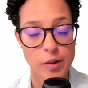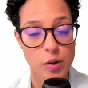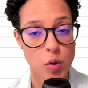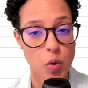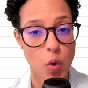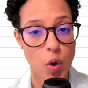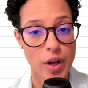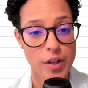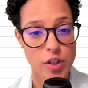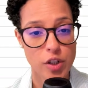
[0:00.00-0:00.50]
the
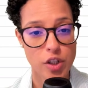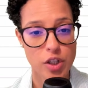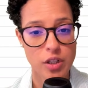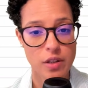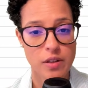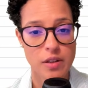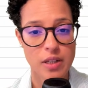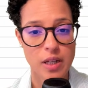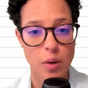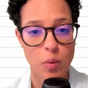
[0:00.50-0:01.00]

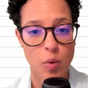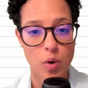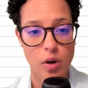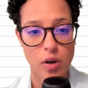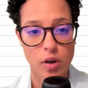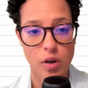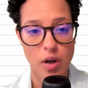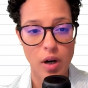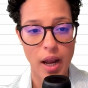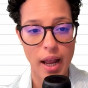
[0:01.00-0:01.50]
questions that
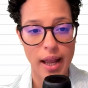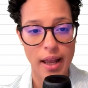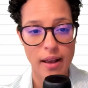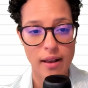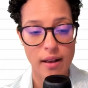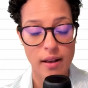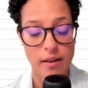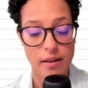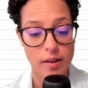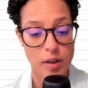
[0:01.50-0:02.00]
were
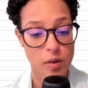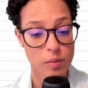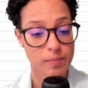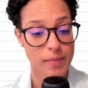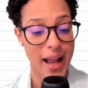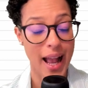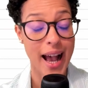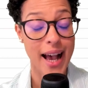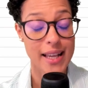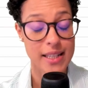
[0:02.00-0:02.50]
uh,
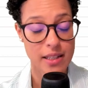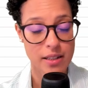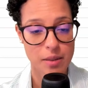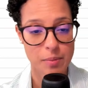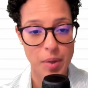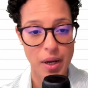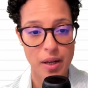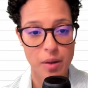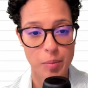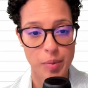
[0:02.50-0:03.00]

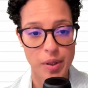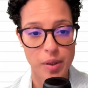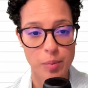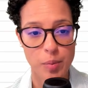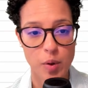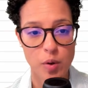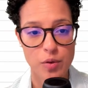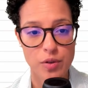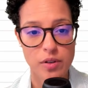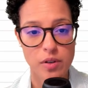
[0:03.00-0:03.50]
asked by the
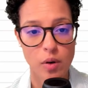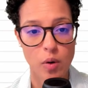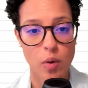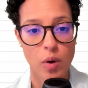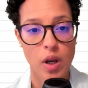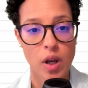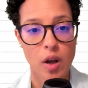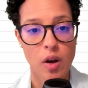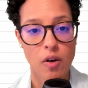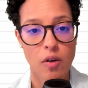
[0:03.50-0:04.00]
people. So
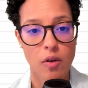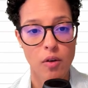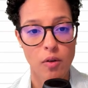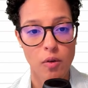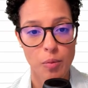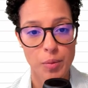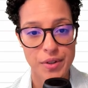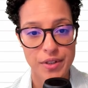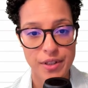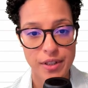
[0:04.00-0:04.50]

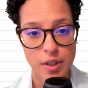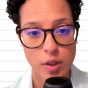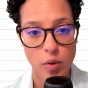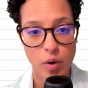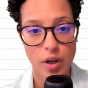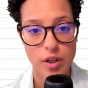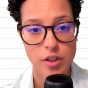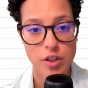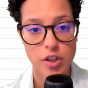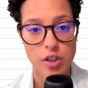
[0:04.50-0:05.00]
we see the
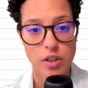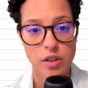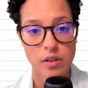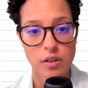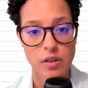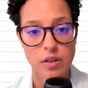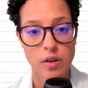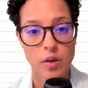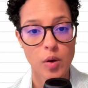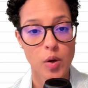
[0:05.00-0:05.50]

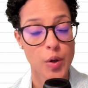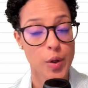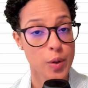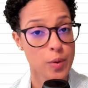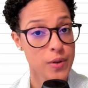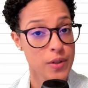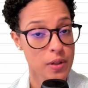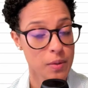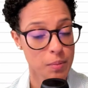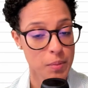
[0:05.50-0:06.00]
question, who
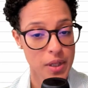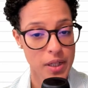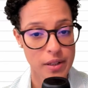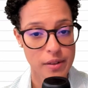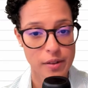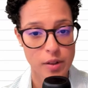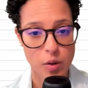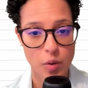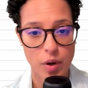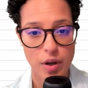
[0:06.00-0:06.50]

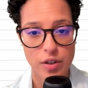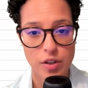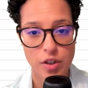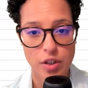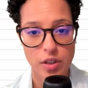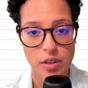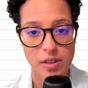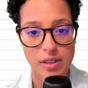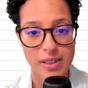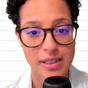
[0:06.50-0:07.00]
submitted the
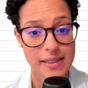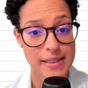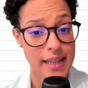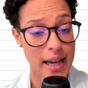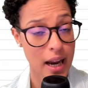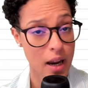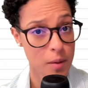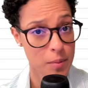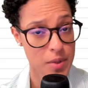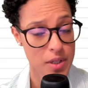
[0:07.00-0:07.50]
question, the
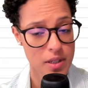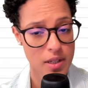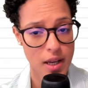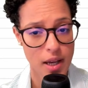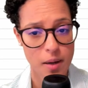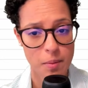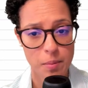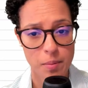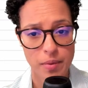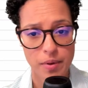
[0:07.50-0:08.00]

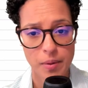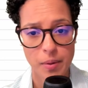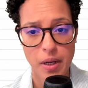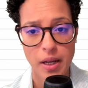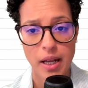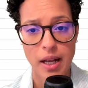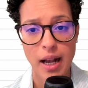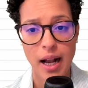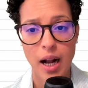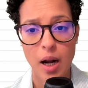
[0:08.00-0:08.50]
timestamp,
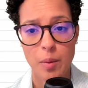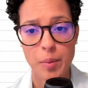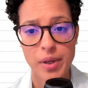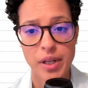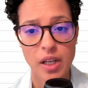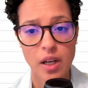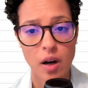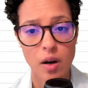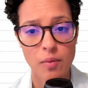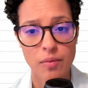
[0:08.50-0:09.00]
how
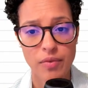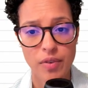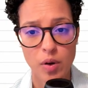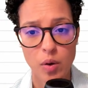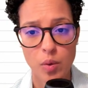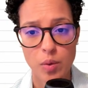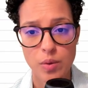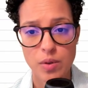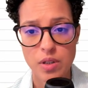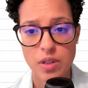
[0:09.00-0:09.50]
many
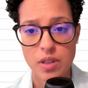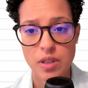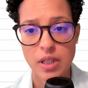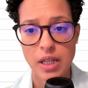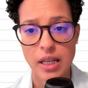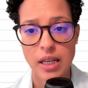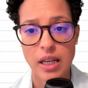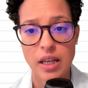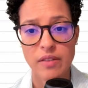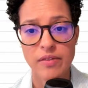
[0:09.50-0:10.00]

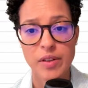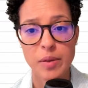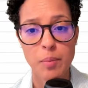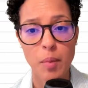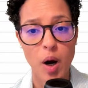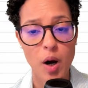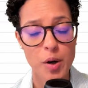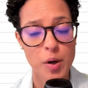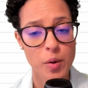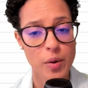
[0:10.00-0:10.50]
upvotes, if the
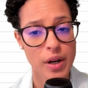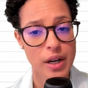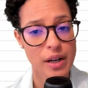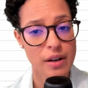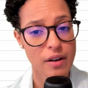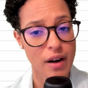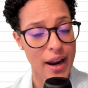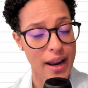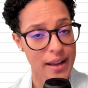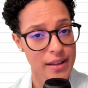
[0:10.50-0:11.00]

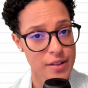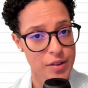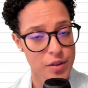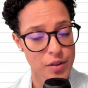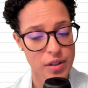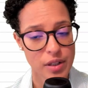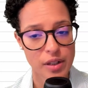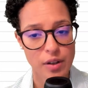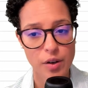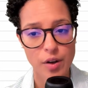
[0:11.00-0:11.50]
moderator
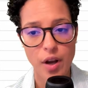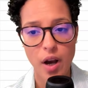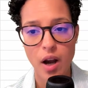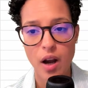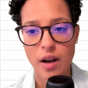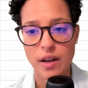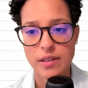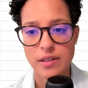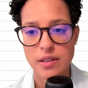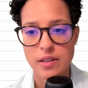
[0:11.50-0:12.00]
answered it or
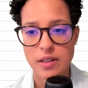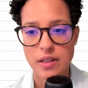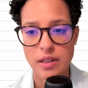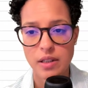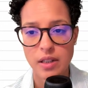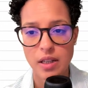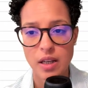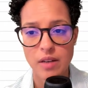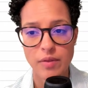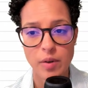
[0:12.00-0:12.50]
not,
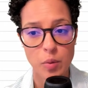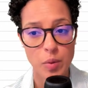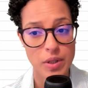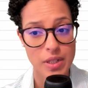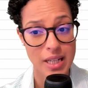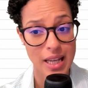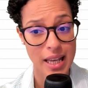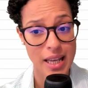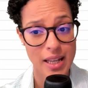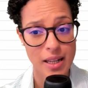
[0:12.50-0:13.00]
if it
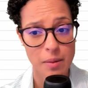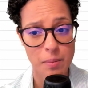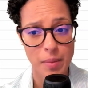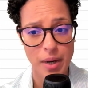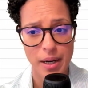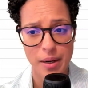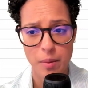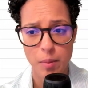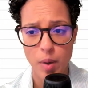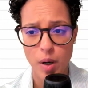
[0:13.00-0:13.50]
was hidden
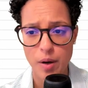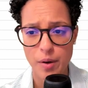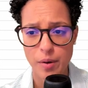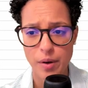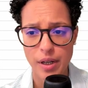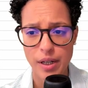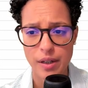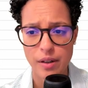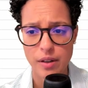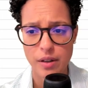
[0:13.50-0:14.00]
by the
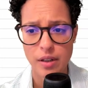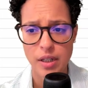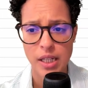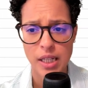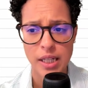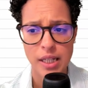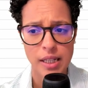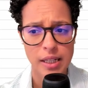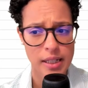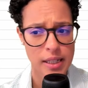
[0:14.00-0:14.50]
moderator,
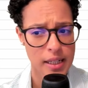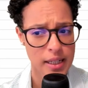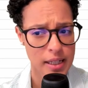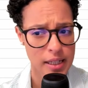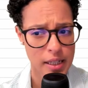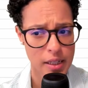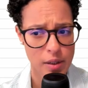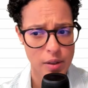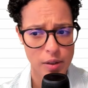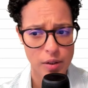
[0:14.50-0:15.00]

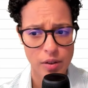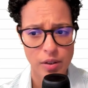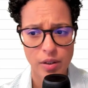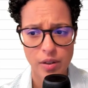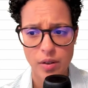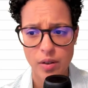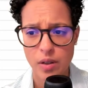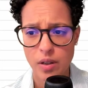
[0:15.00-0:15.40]
cleared,